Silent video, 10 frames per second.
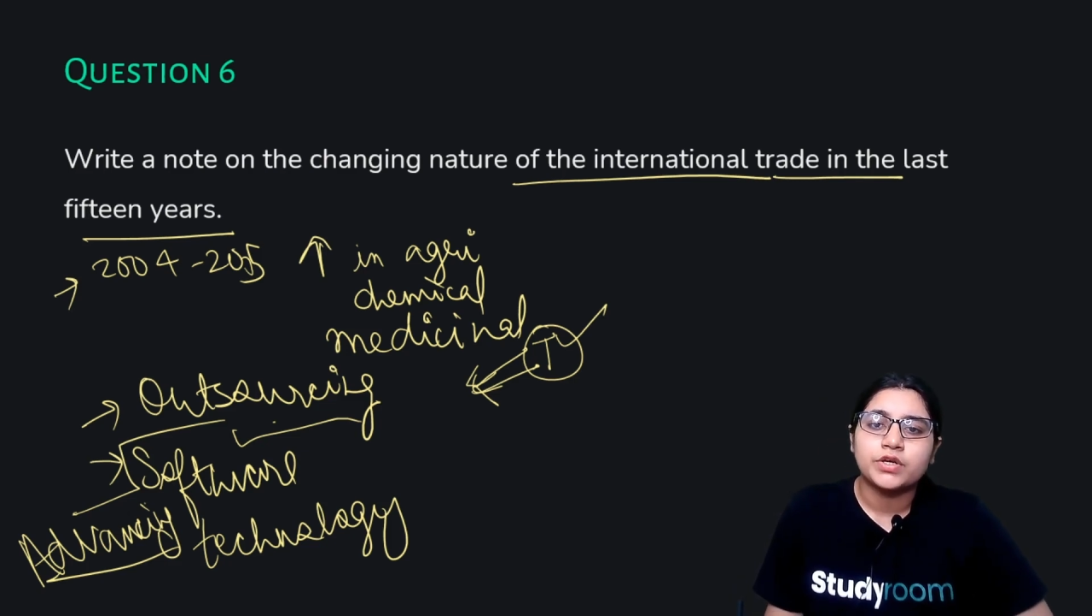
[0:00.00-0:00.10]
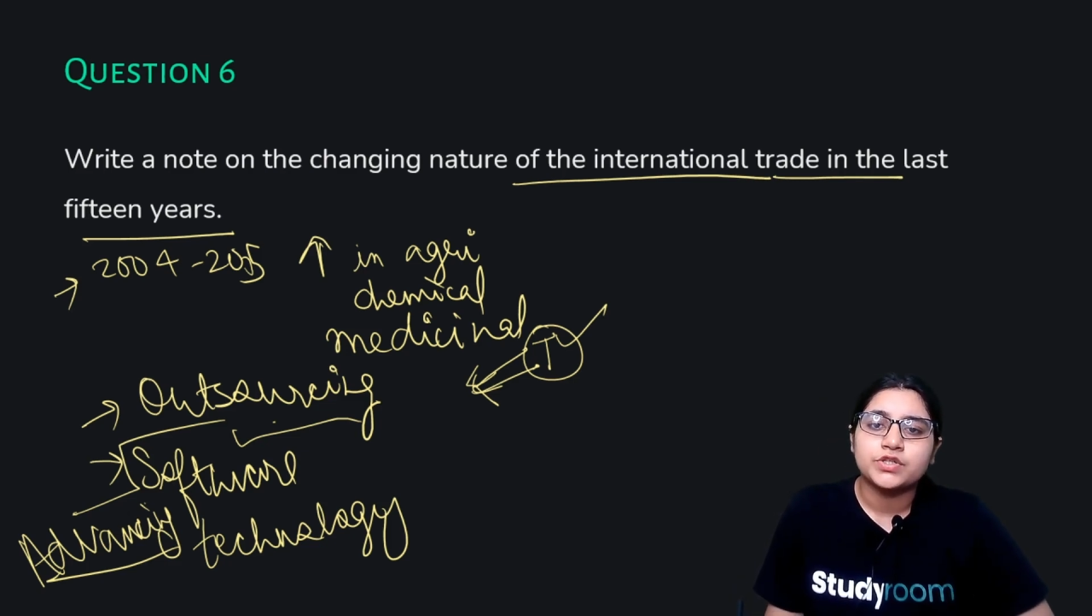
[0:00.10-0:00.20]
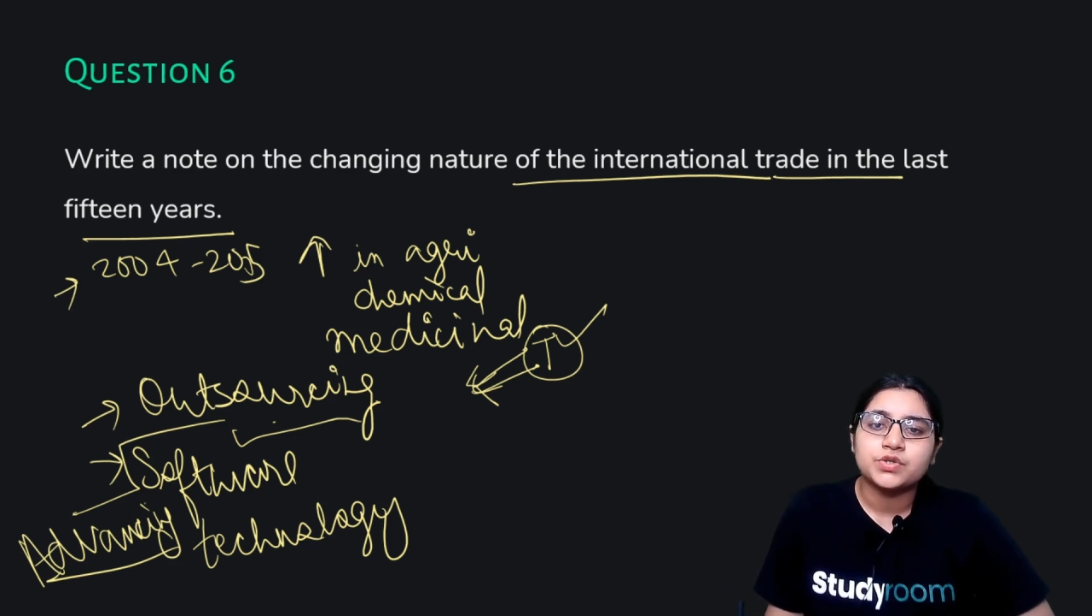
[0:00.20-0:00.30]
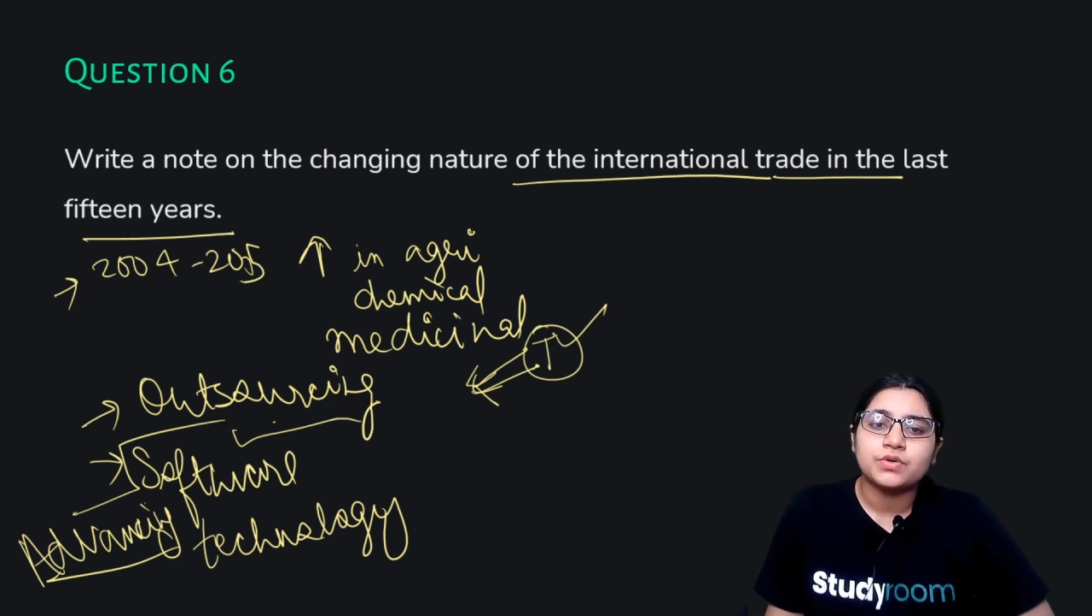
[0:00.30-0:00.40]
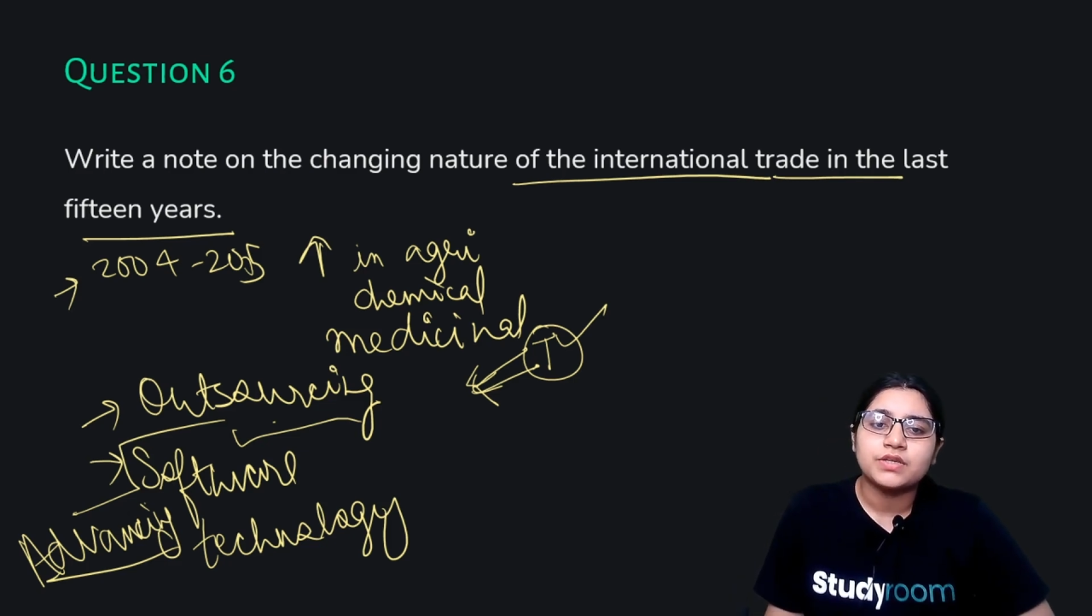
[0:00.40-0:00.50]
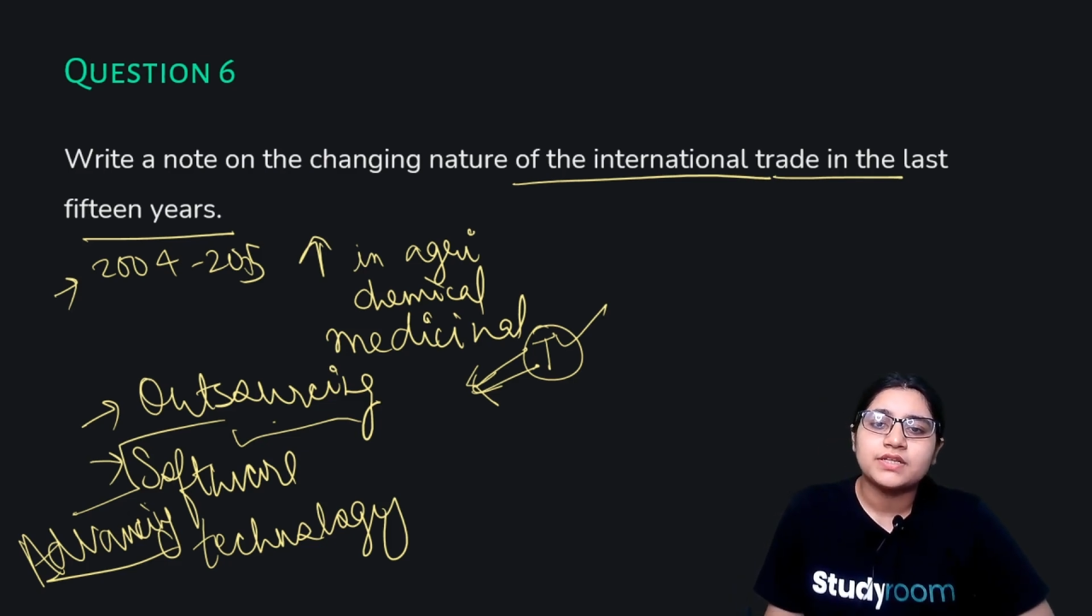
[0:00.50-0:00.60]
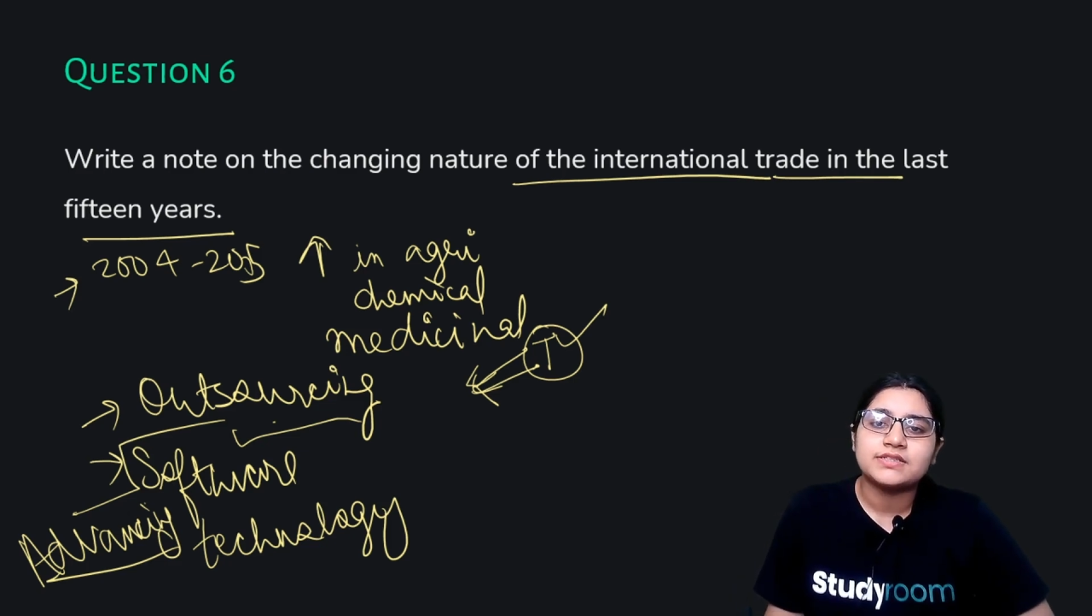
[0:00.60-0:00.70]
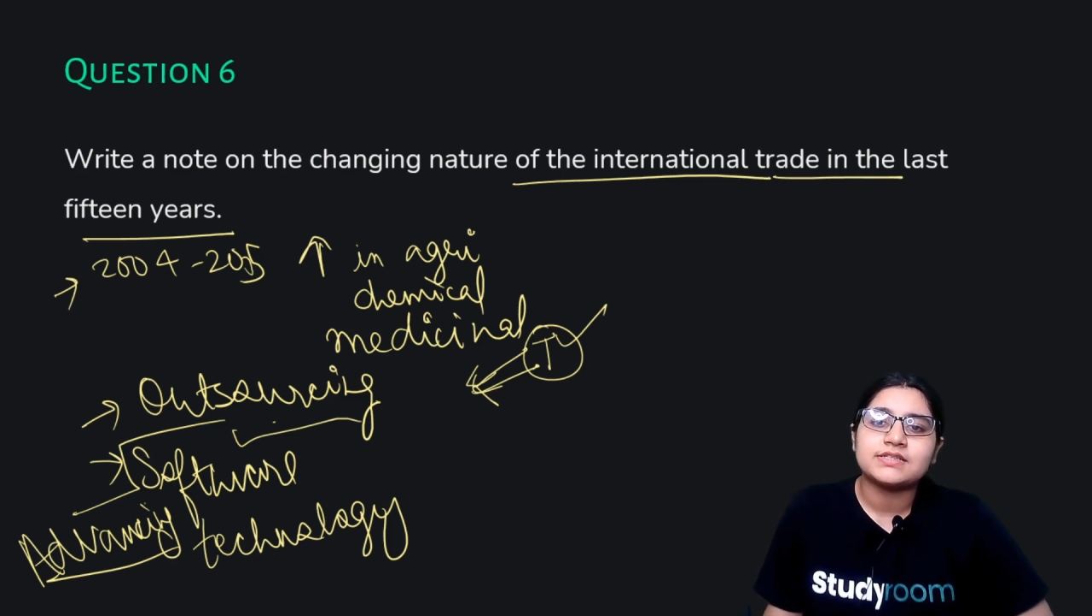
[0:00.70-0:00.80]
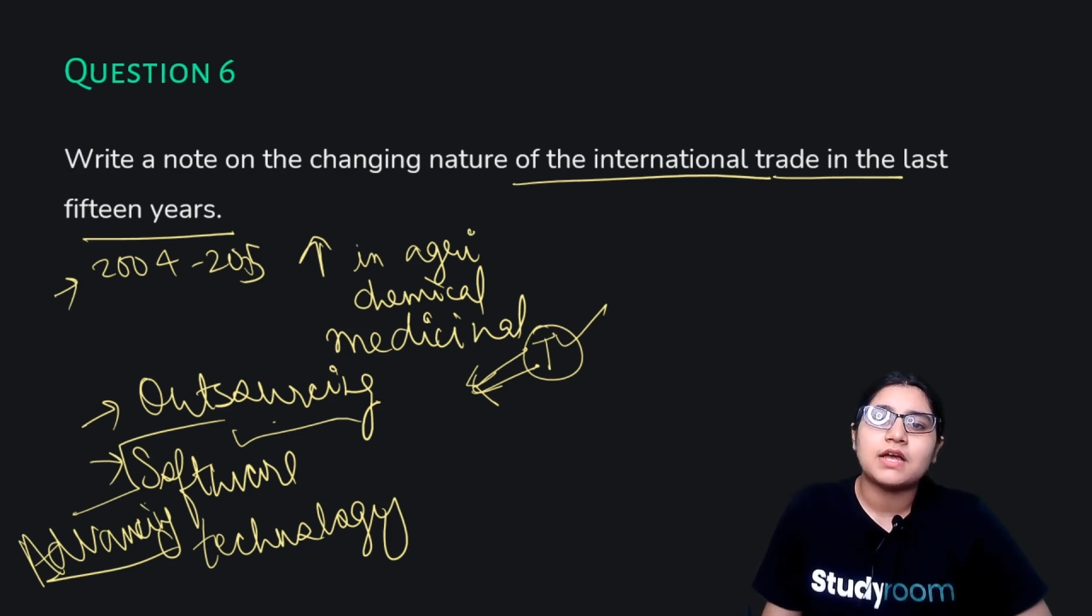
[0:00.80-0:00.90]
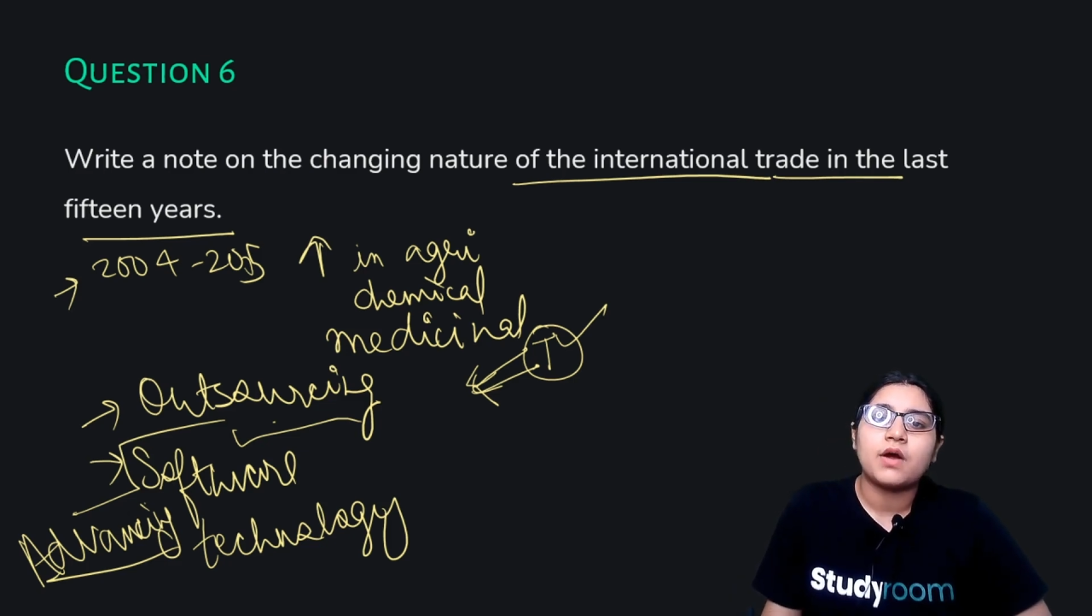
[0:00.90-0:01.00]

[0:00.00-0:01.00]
So this is how